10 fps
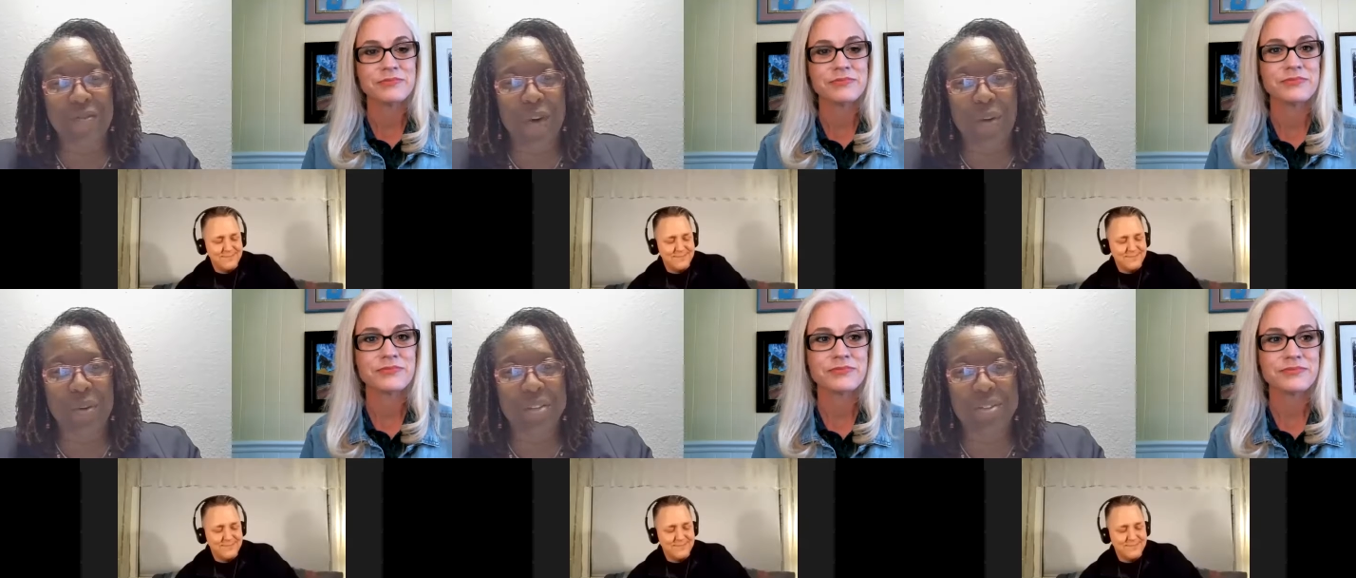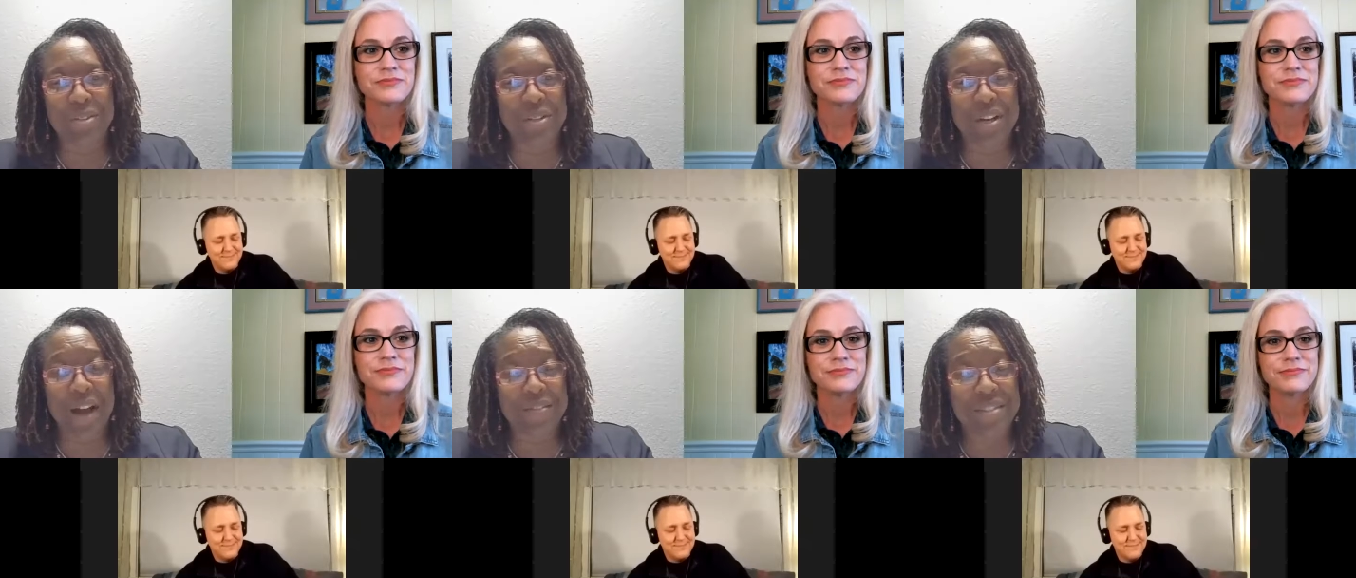Speaker 1: forward to the
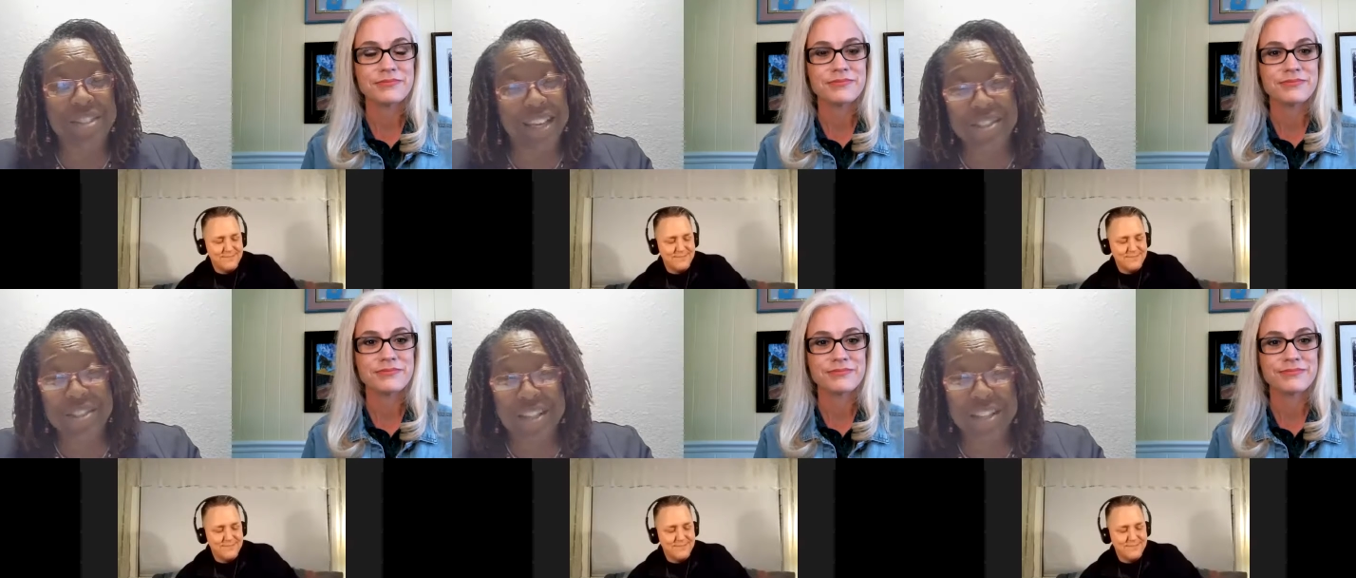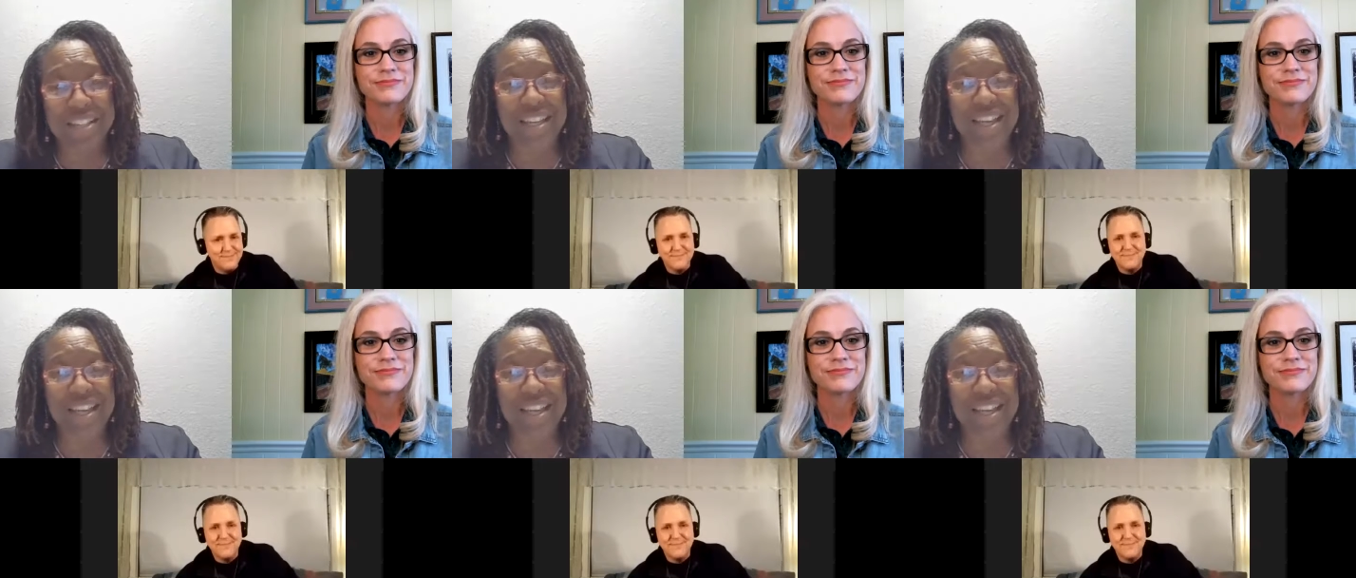conversation